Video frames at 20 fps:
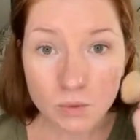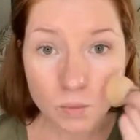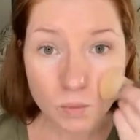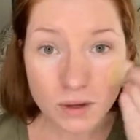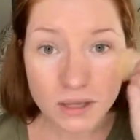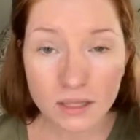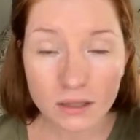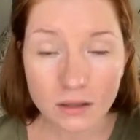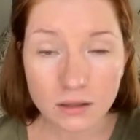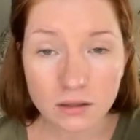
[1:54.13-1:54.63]

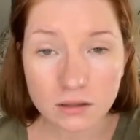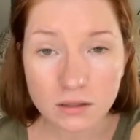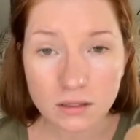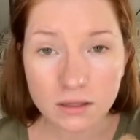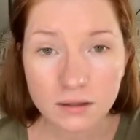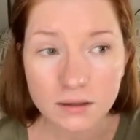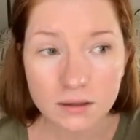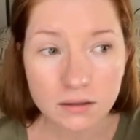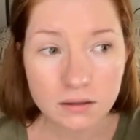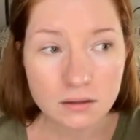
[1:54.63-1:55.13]

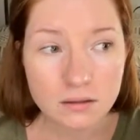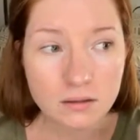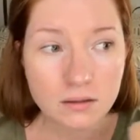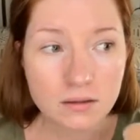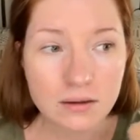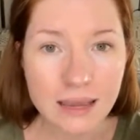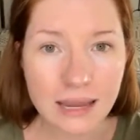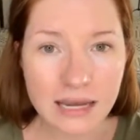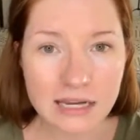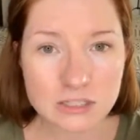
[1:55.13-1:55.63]
will
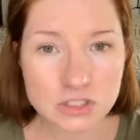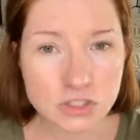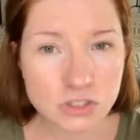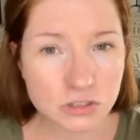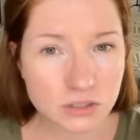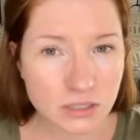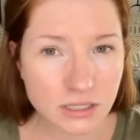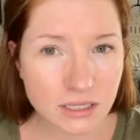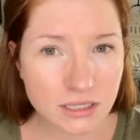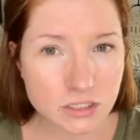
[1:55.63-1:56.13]

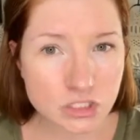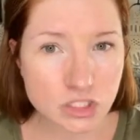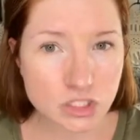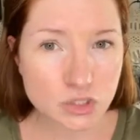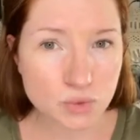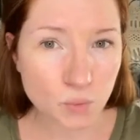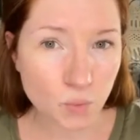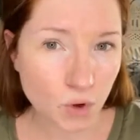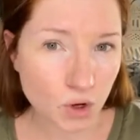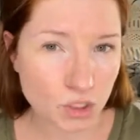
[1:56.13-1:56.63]
naturally
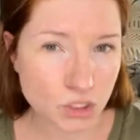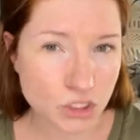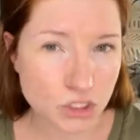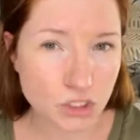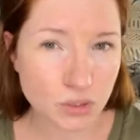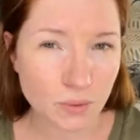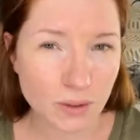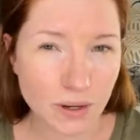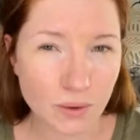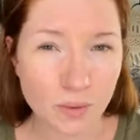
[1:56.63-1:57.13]
just
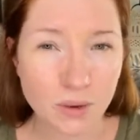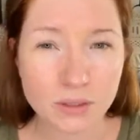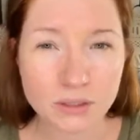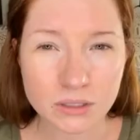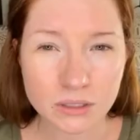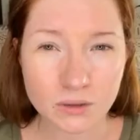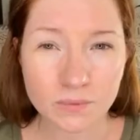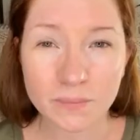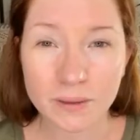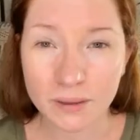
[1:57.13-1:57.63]
wash you out a
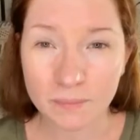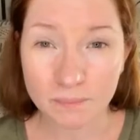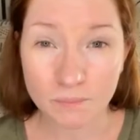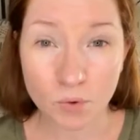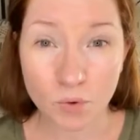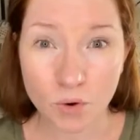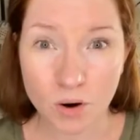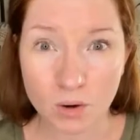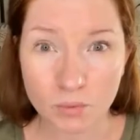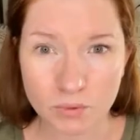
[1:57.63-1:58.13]
little bit
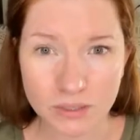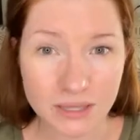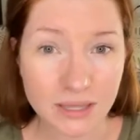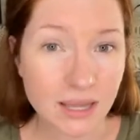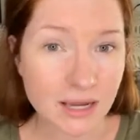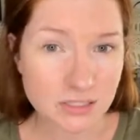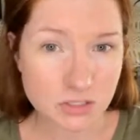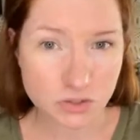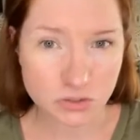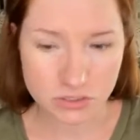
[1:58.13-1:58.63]
more with
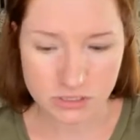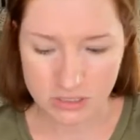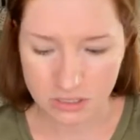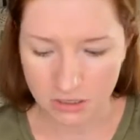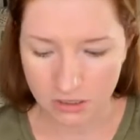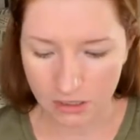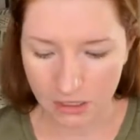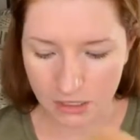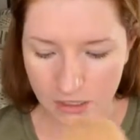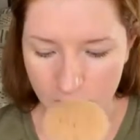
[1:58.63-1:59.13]
natural
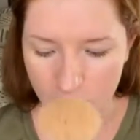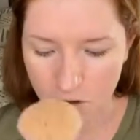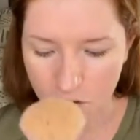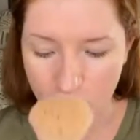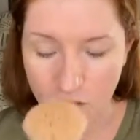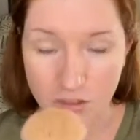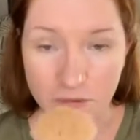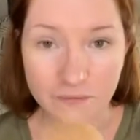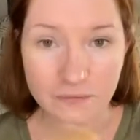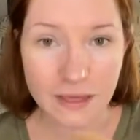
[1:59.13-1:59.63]
sunlight and
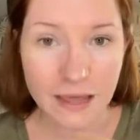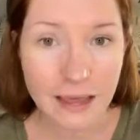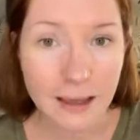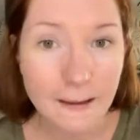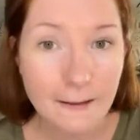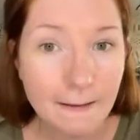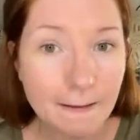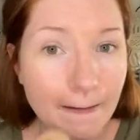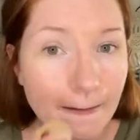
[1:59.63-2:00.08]
all of that.